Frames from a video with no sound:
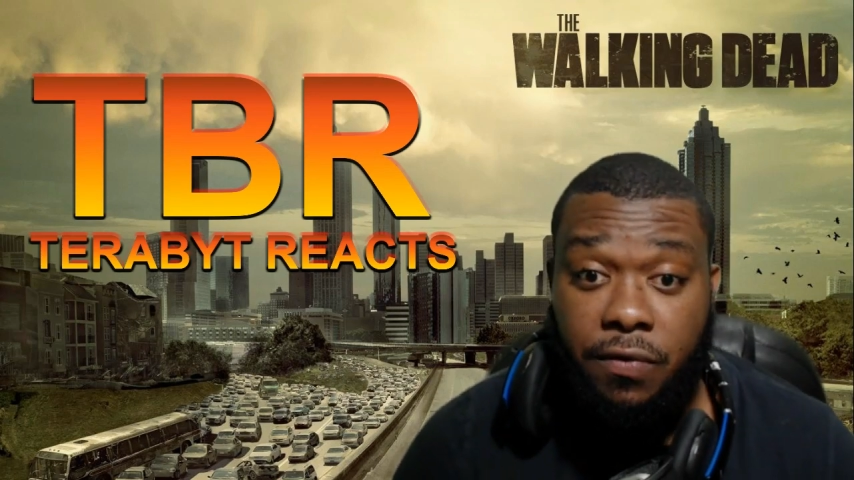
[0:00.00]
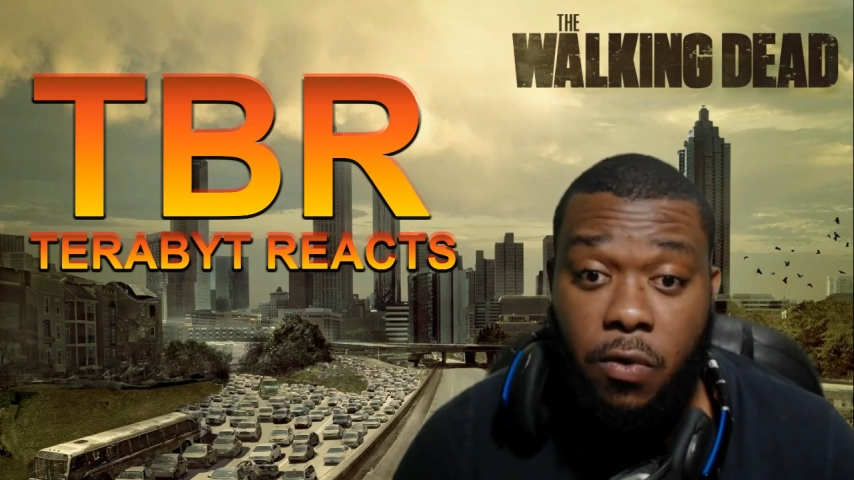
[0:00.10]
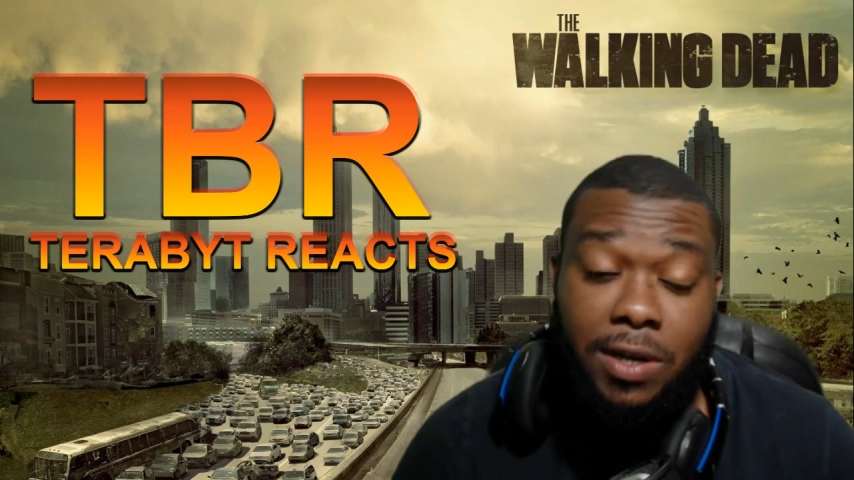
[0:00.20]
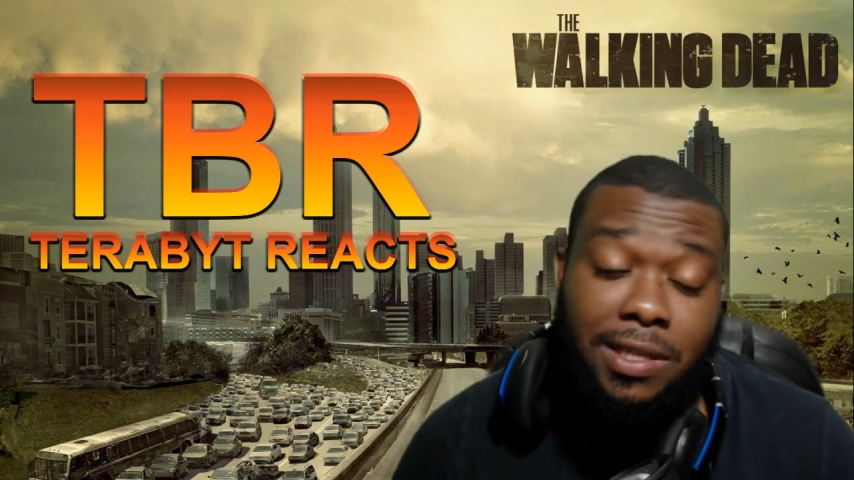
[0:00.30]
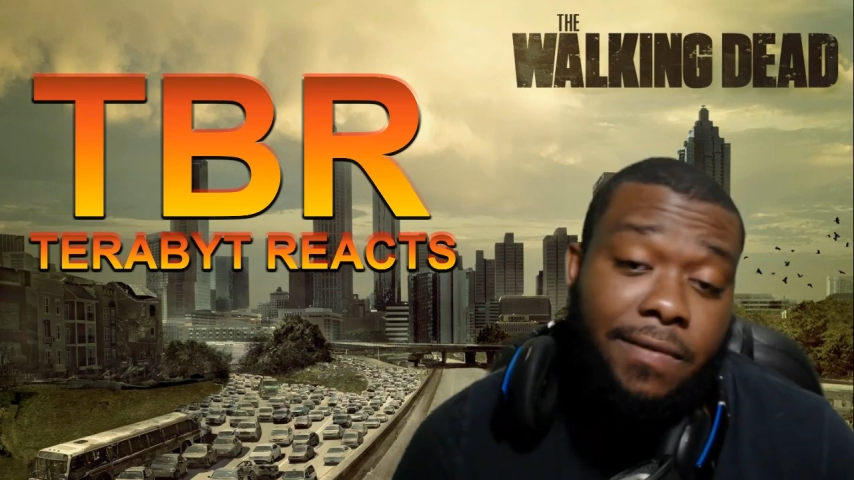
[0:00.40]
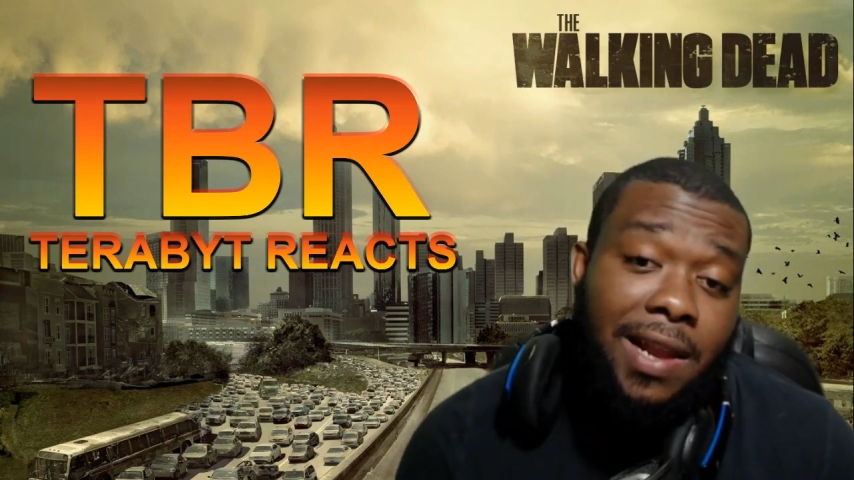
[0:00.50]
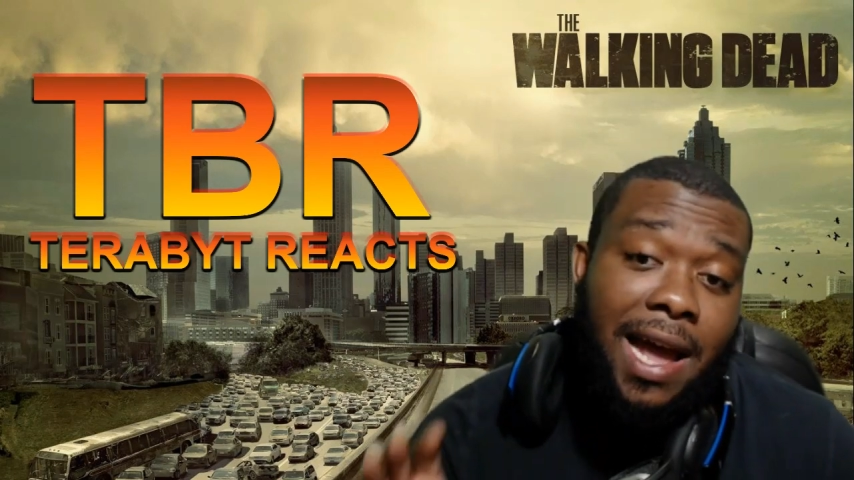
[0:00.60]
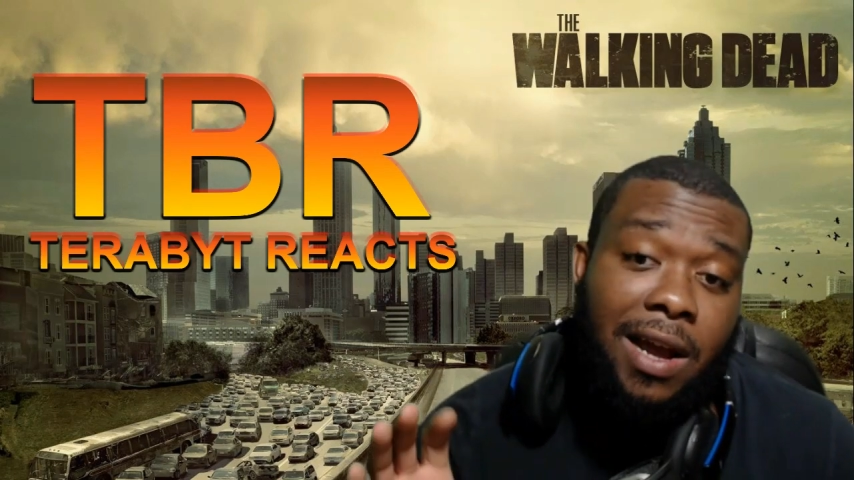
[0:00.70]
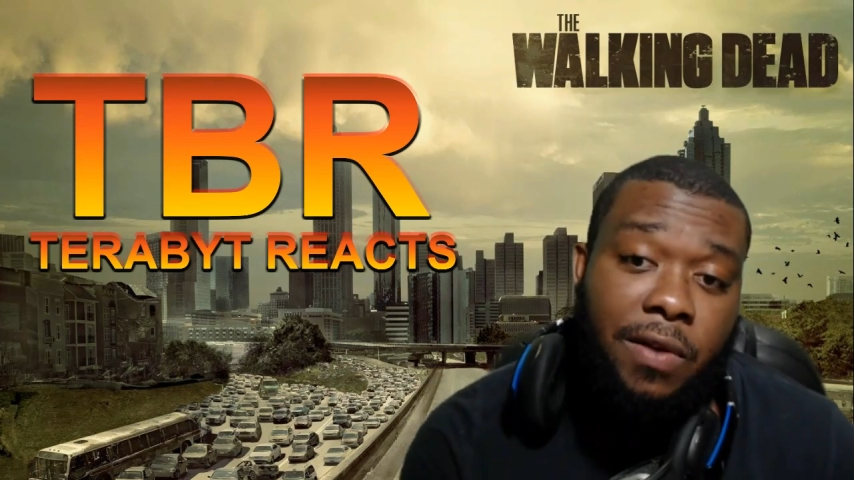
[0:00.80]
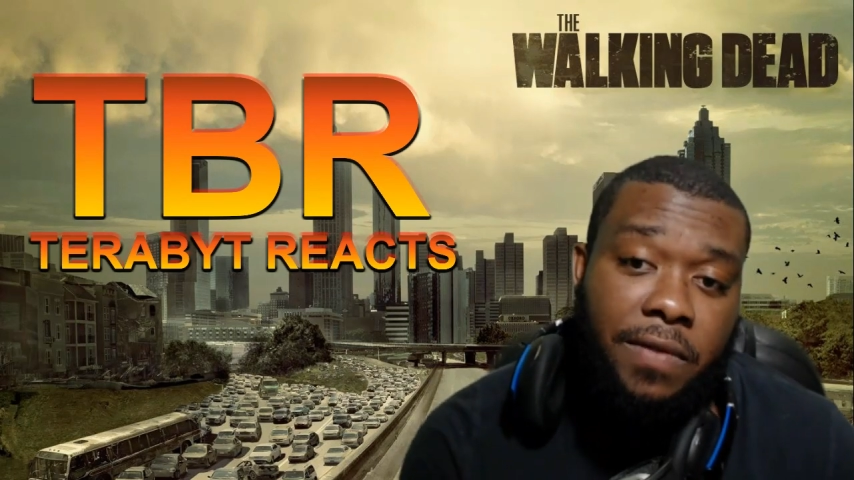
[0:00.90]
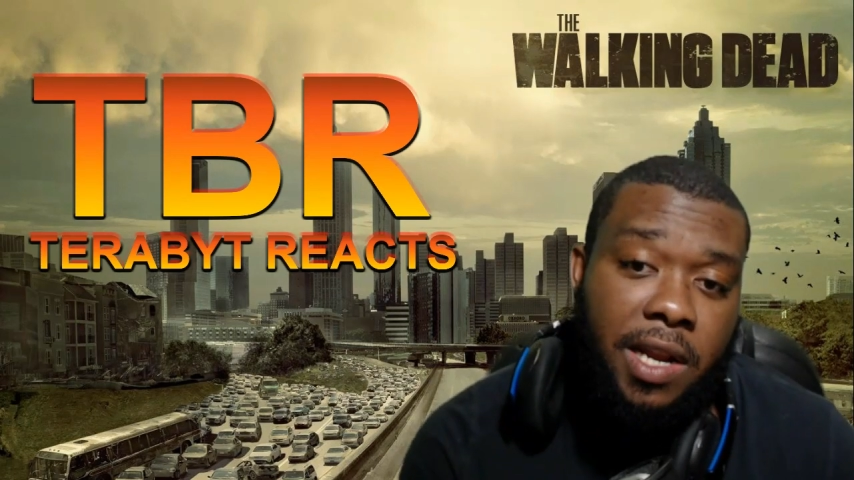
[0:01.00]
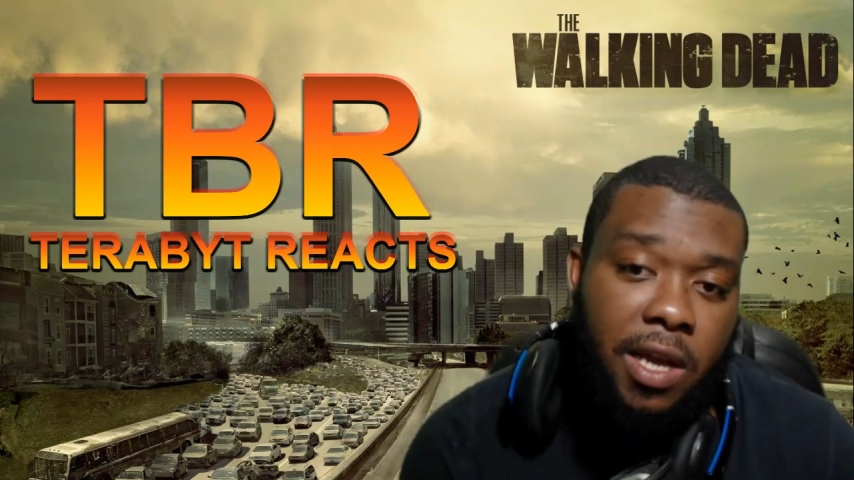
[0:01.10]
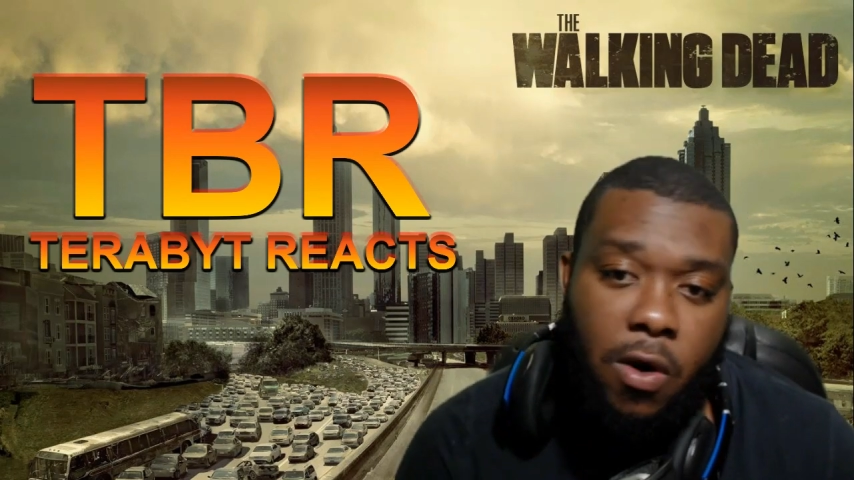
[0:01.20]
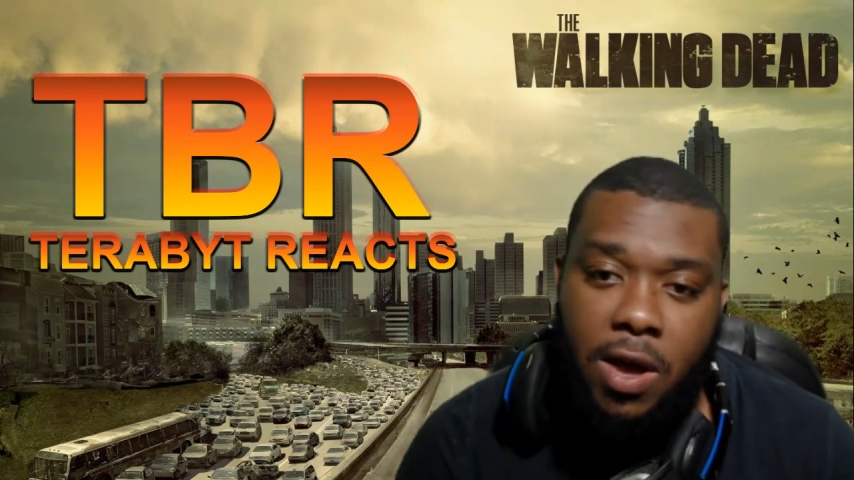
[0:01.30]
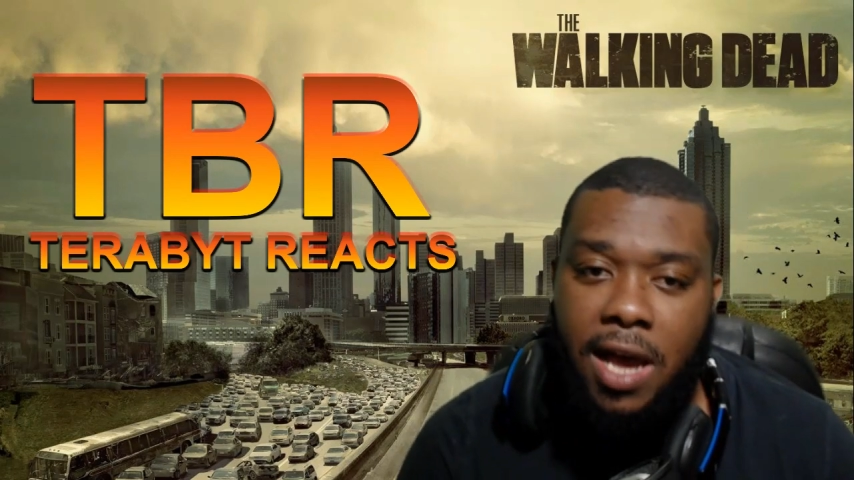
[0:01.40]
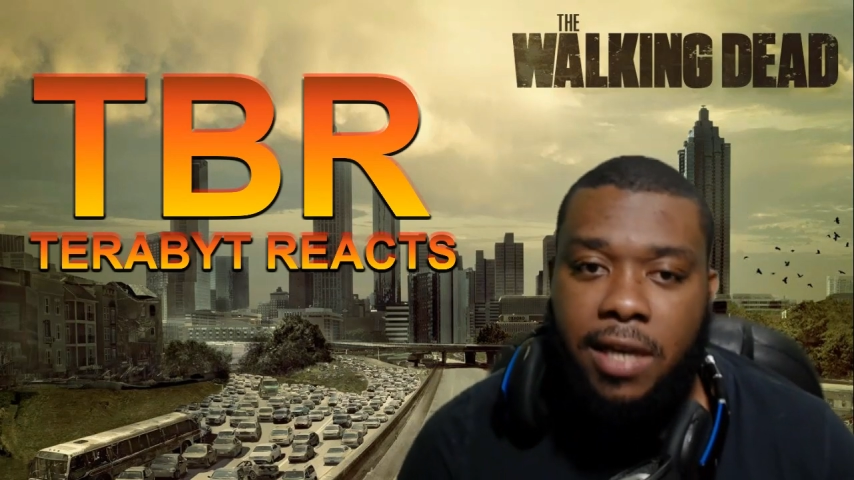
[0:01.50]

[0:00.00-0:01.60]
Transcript: Of course, leave a like on the video.